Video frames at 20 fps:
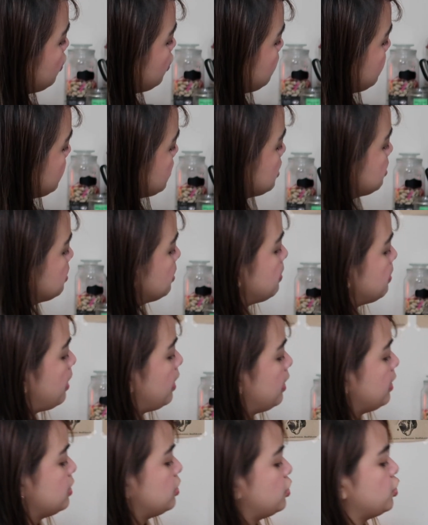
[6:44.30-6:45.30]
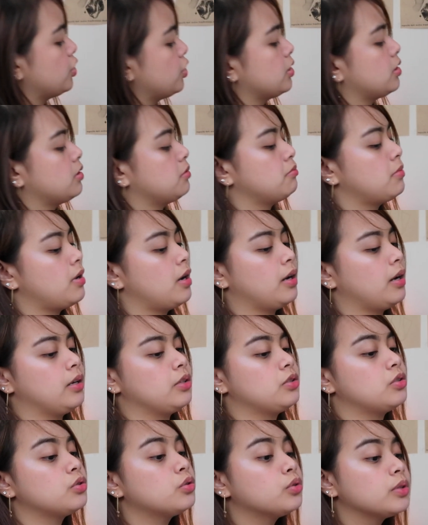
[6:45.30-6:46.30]
naman sa baba is just my
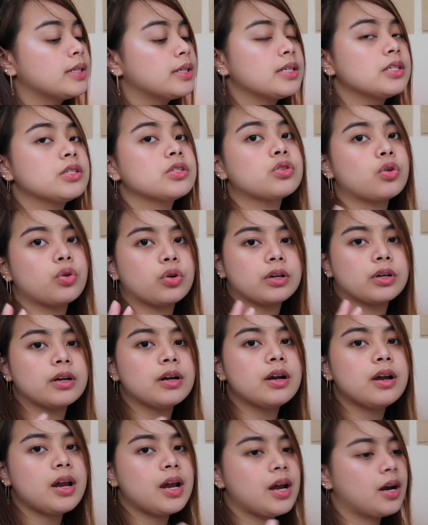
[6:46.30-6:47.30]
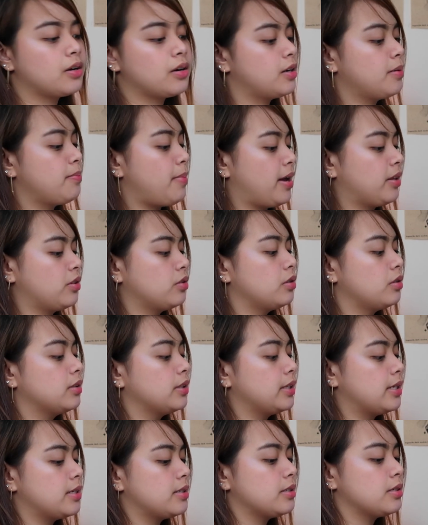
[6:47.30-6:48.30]
to-do list or reminder
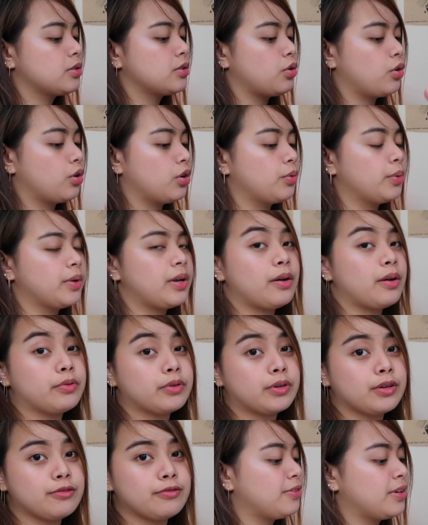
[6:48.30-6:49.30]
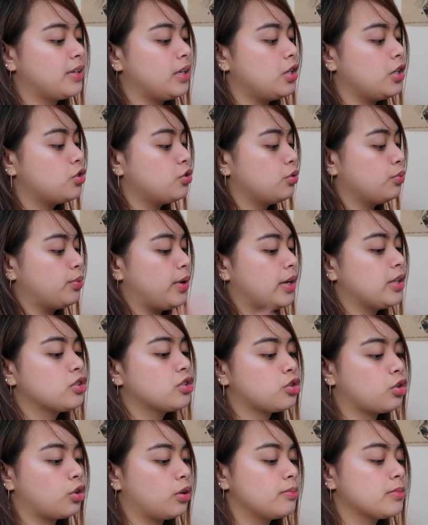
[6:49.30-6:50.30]
list or whatever if I need to
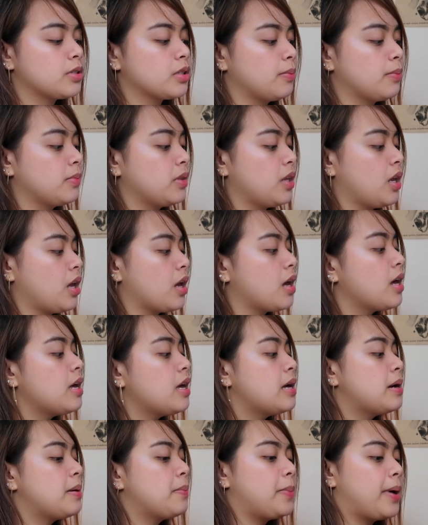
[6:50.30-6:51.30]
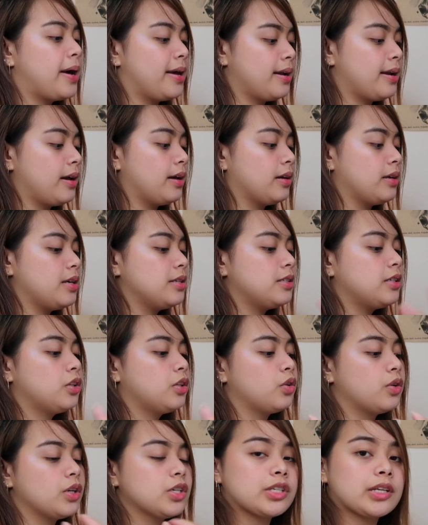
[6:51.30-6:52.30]
brainstorm something para easy
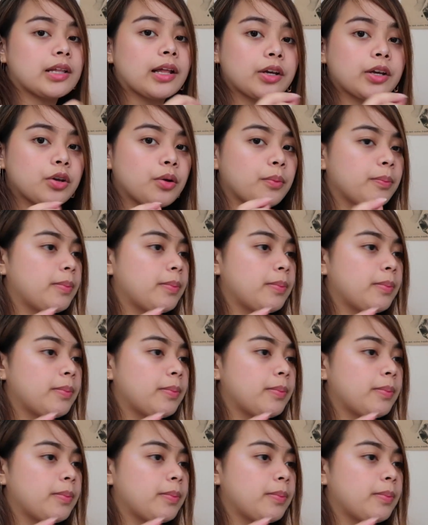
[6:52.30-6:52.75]
to reach lang yung